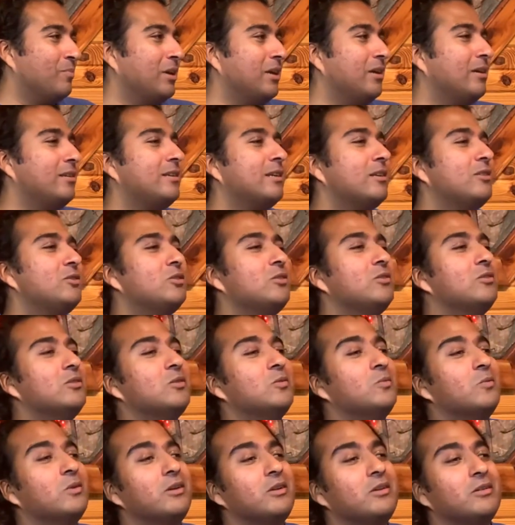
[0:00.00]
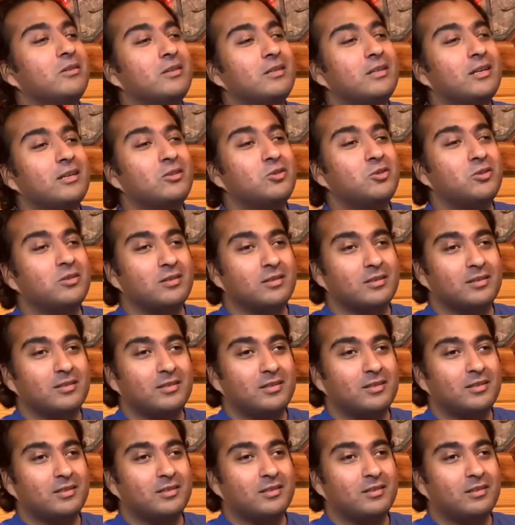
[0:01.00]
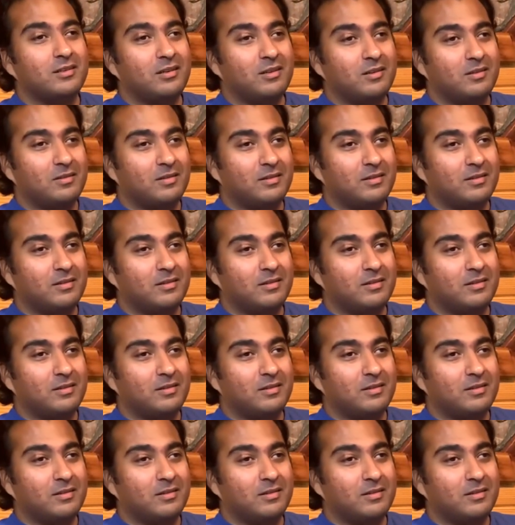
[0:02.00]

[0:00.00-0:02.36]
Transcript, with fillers: Pay attention to where your attention is.